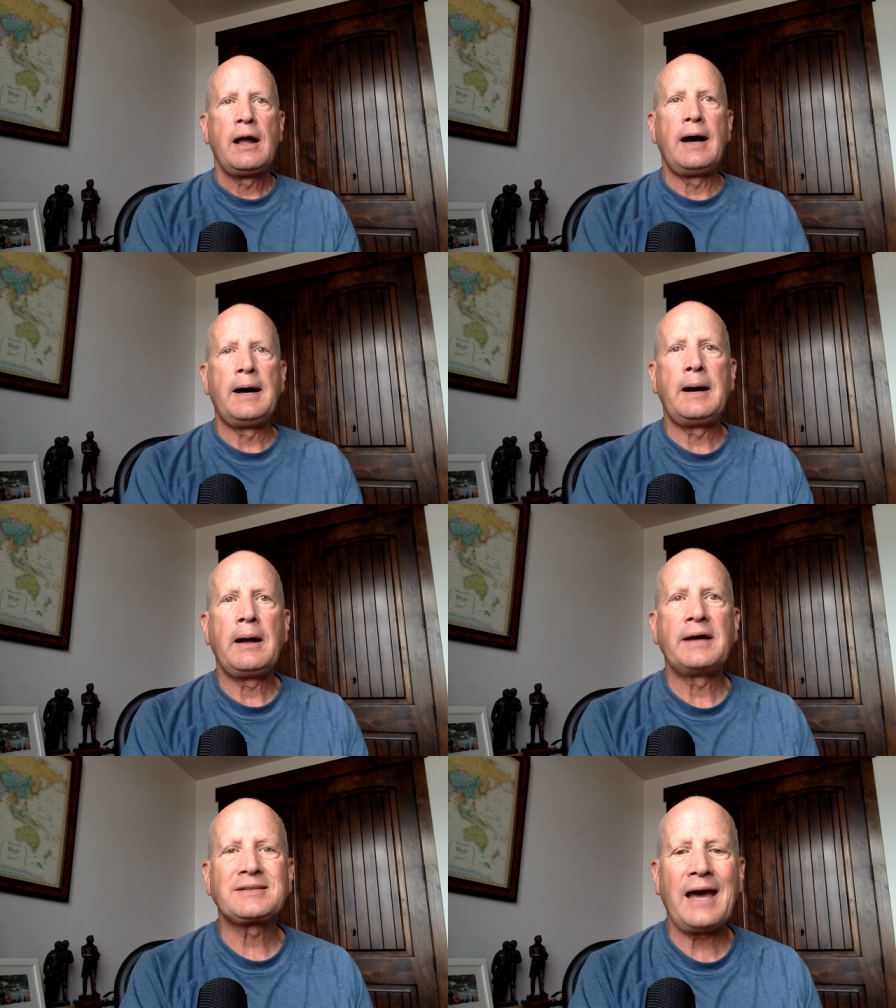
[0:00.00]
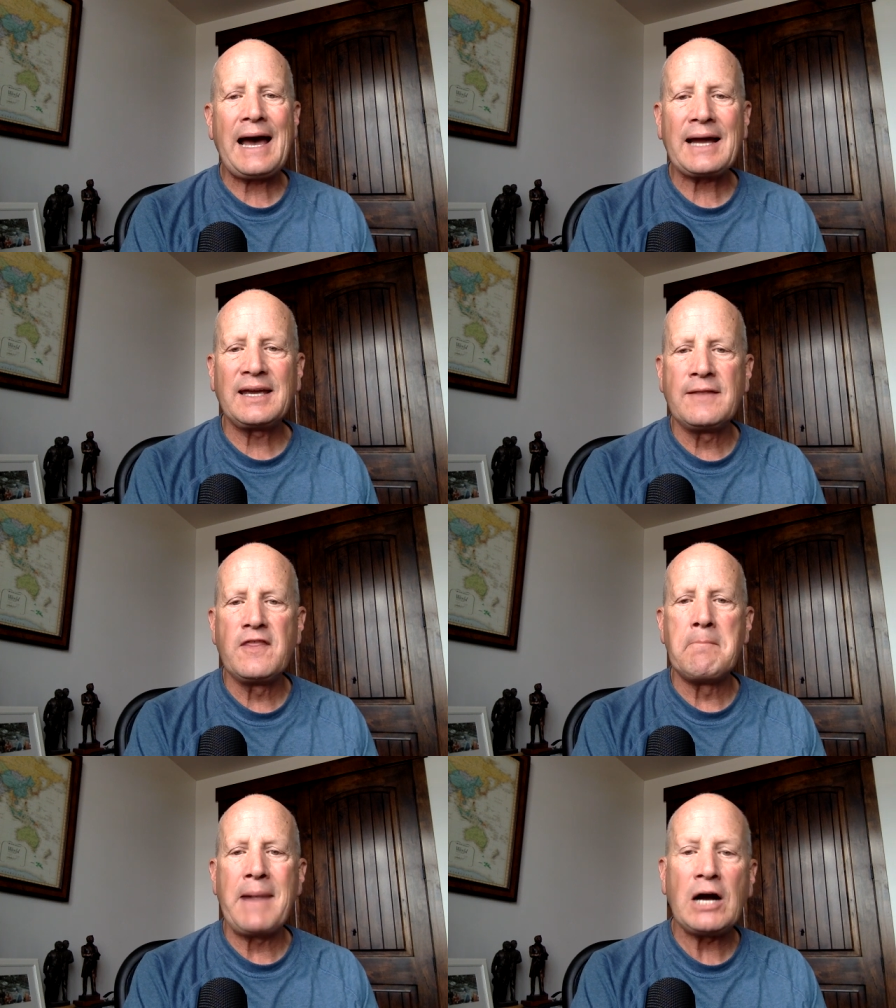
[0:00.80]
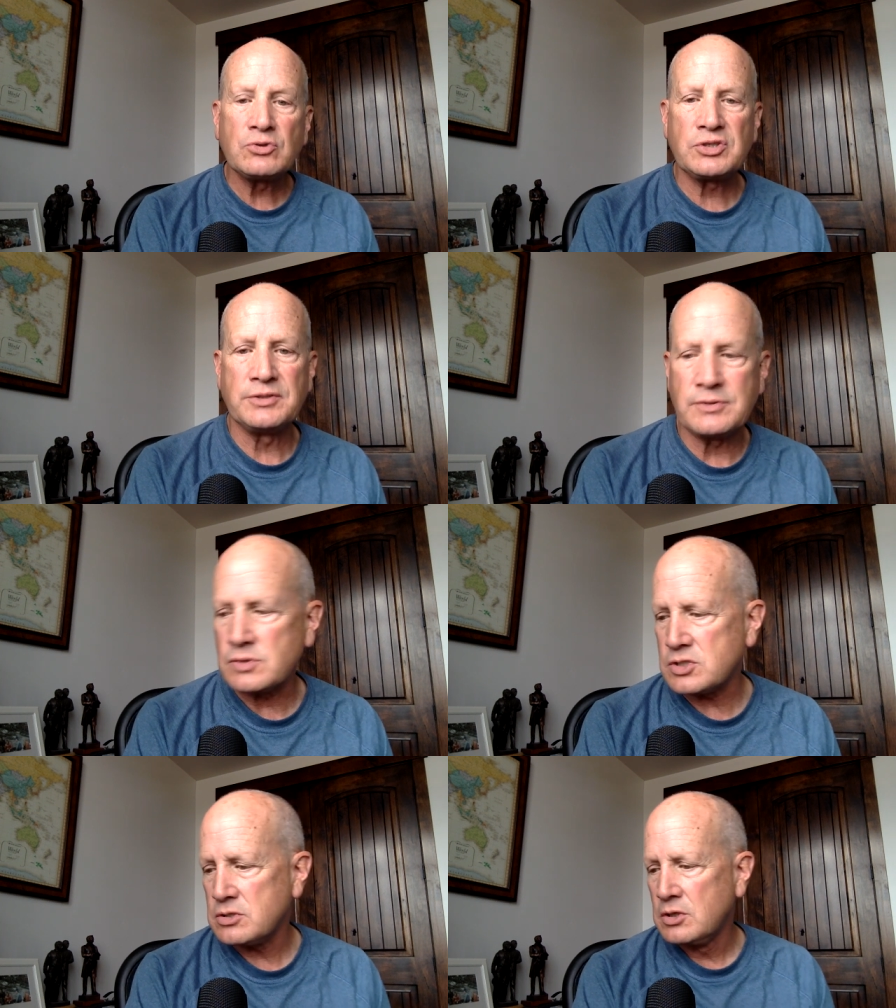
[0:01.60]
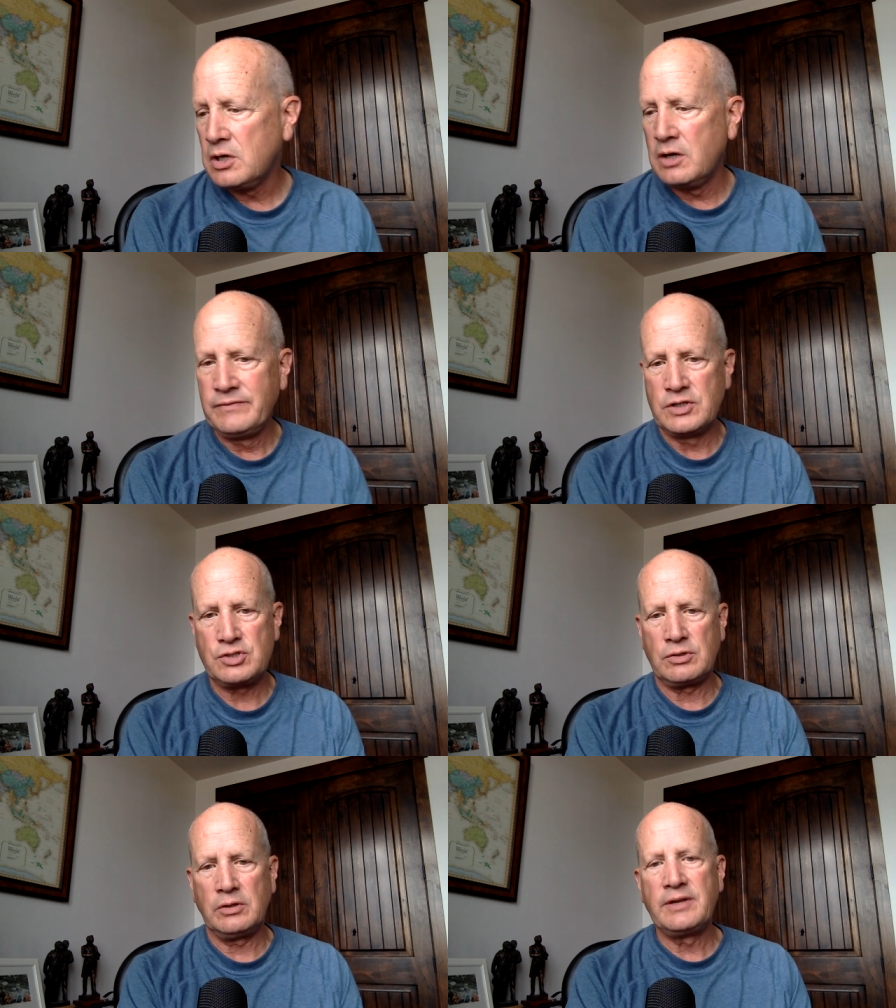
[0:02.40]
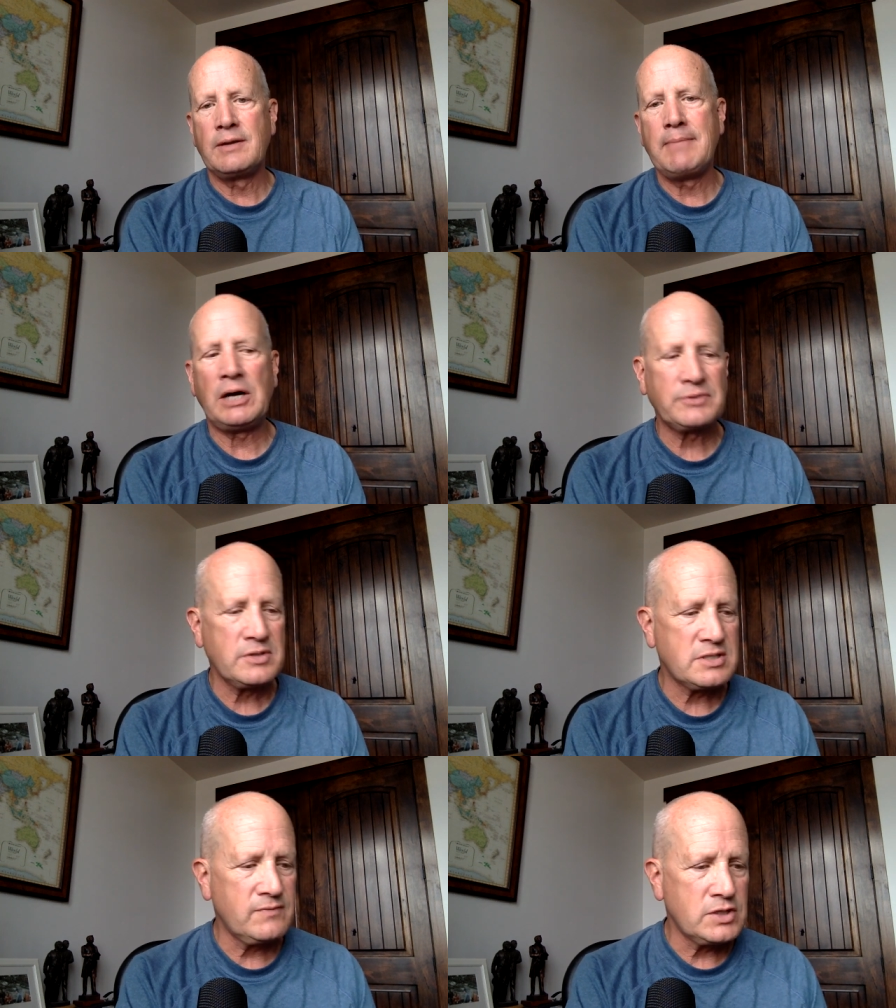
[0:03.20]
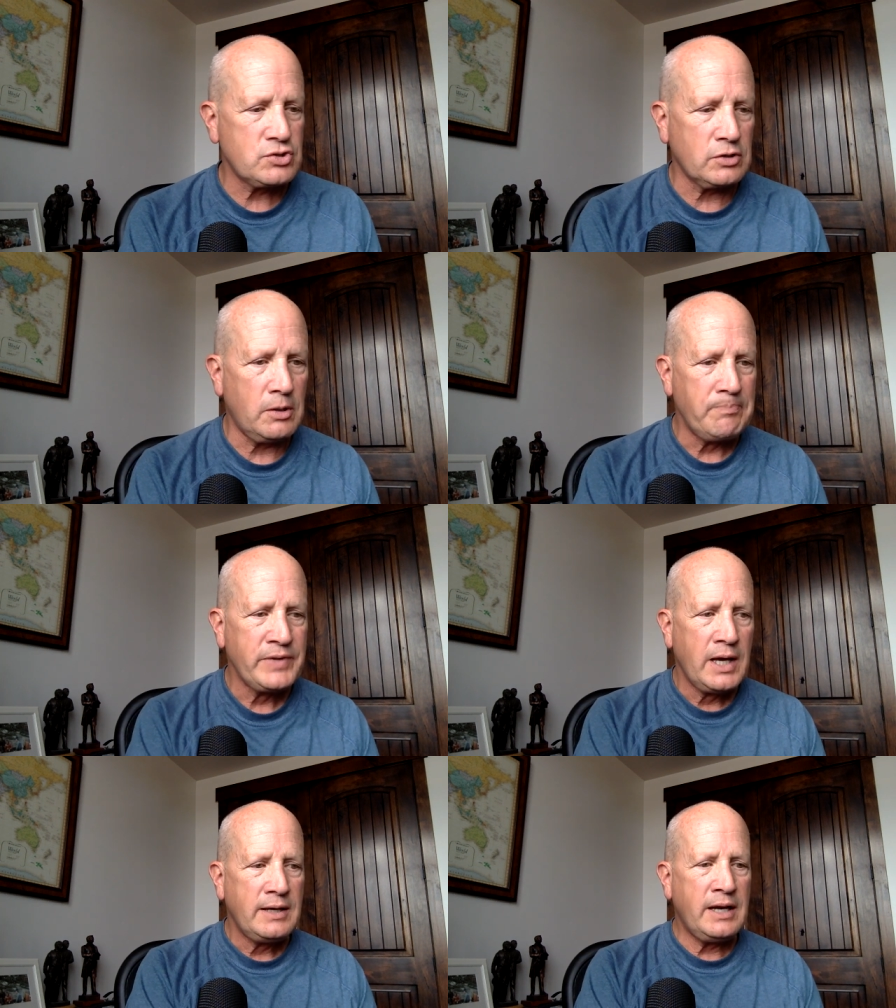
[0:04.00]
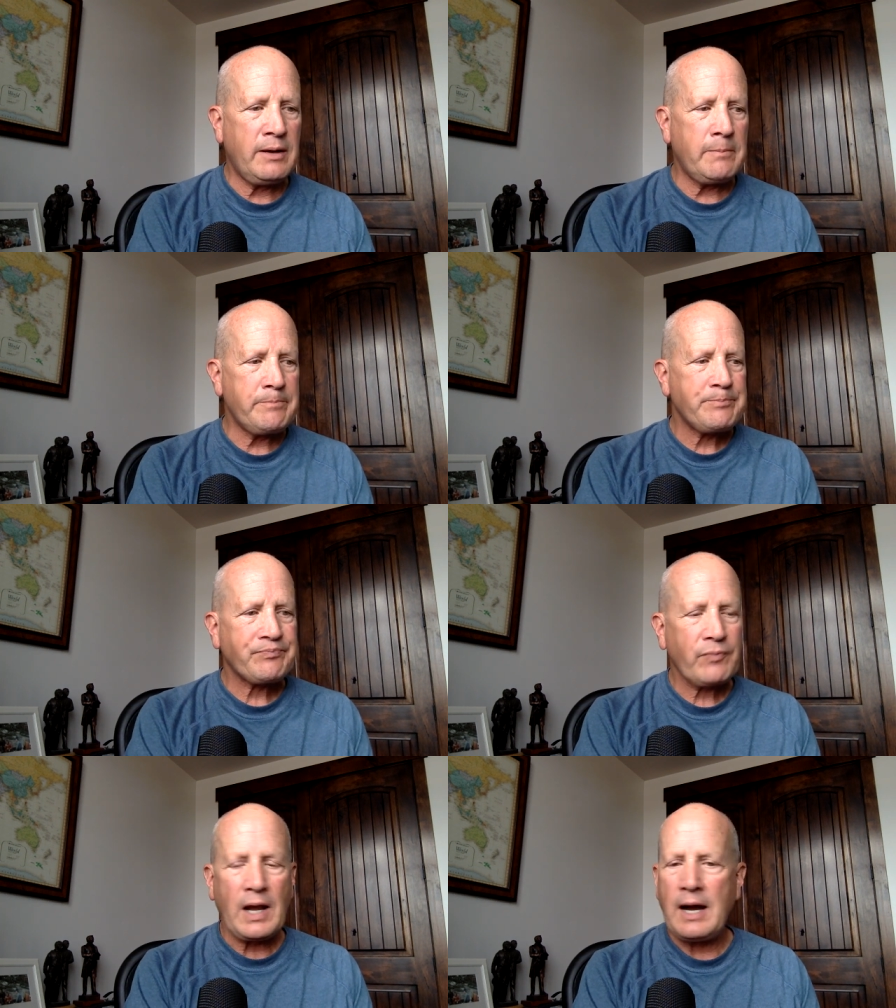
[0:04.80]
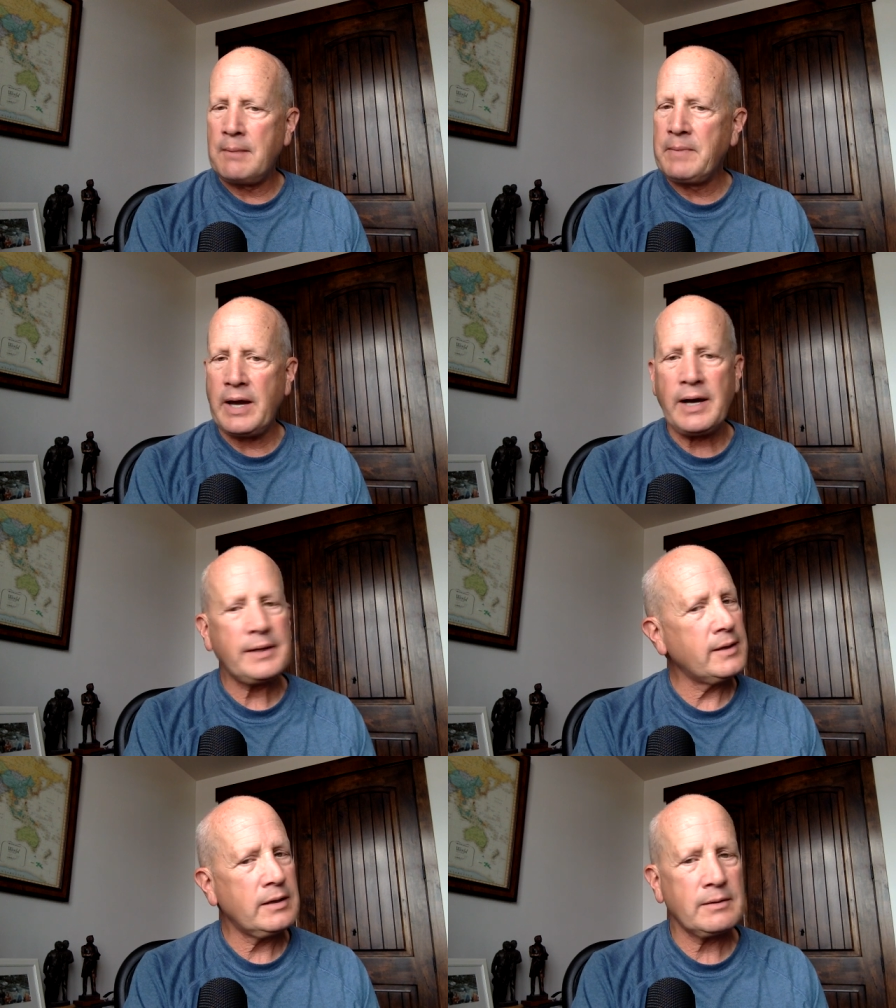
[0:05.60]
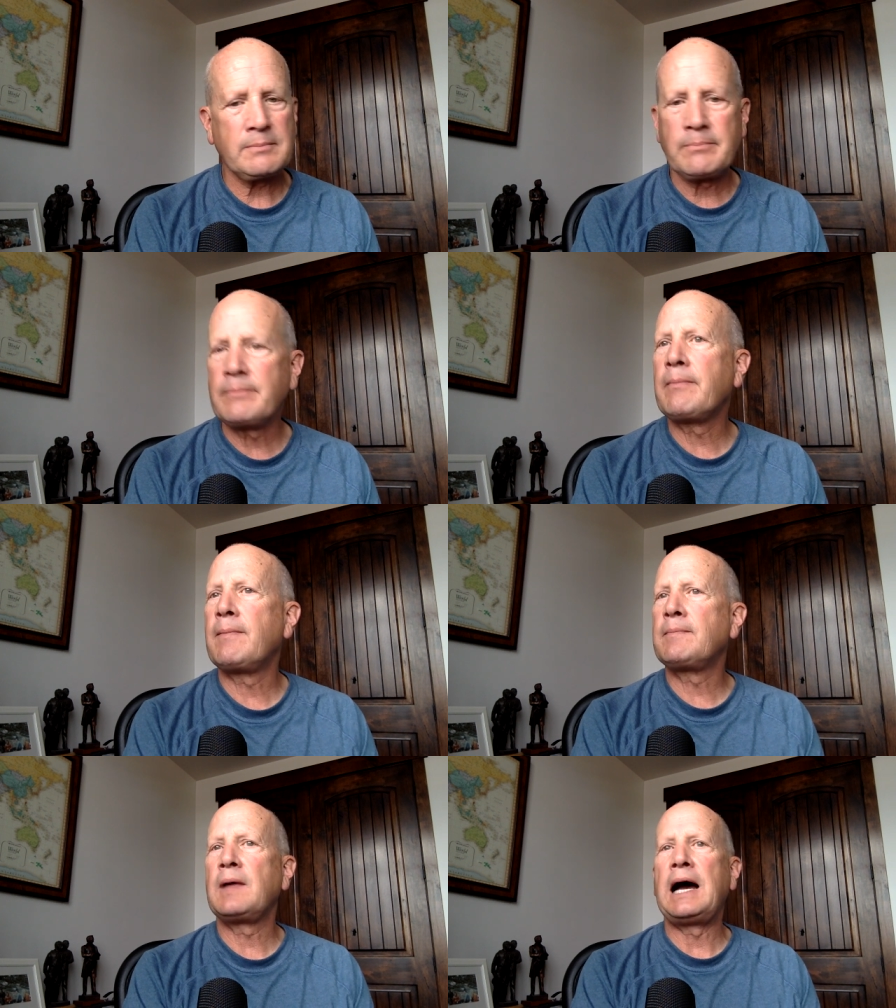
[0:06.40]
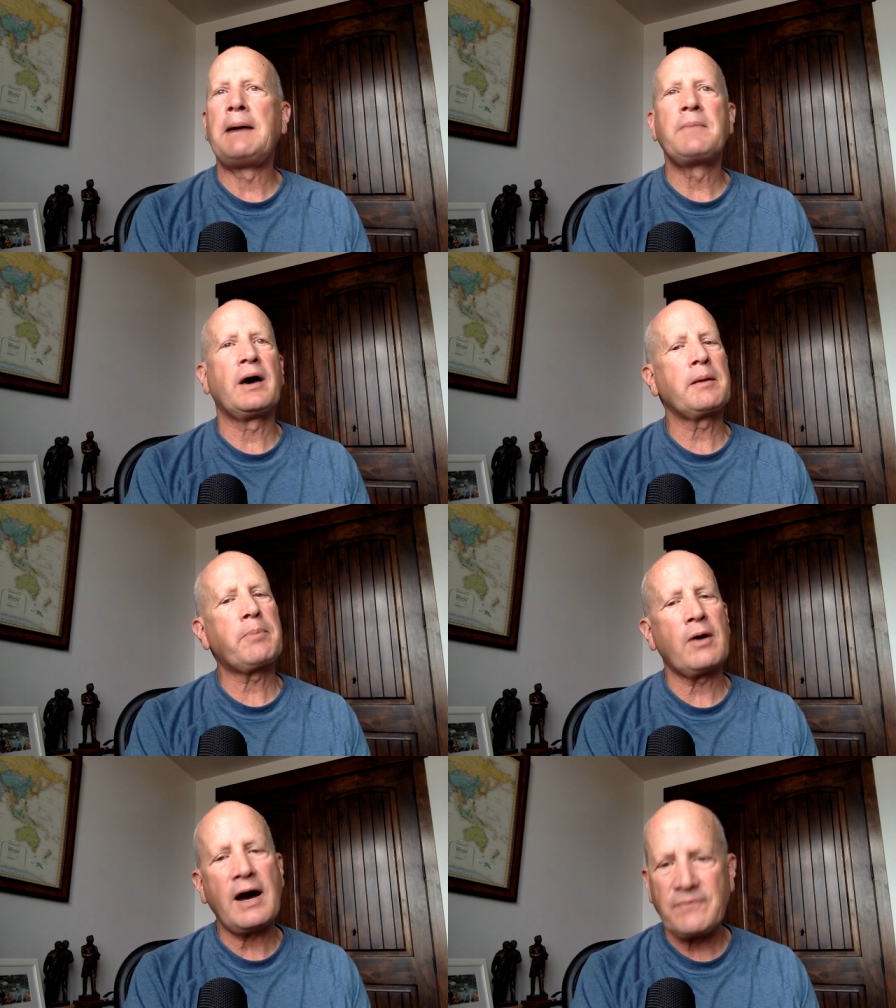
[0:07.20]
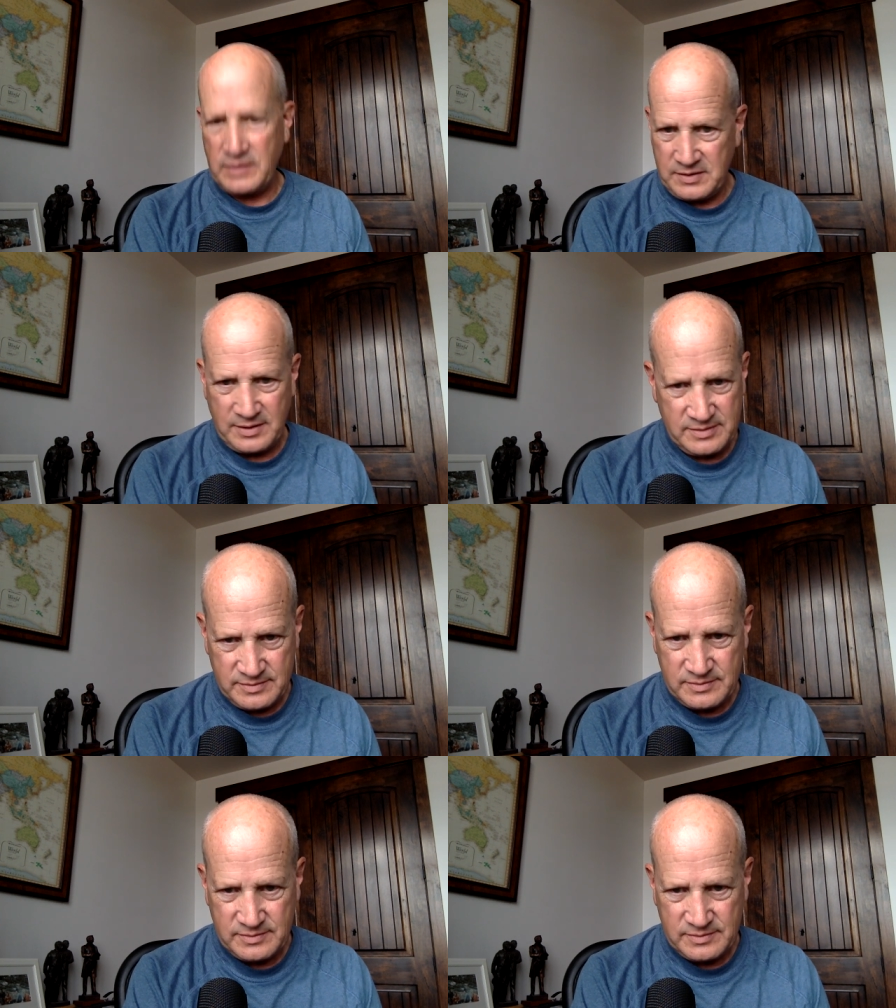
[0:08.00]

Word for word: uh, attack in the mountains of Israel, in the mountains of Israel. Now, I'm not, I'm not a prophet.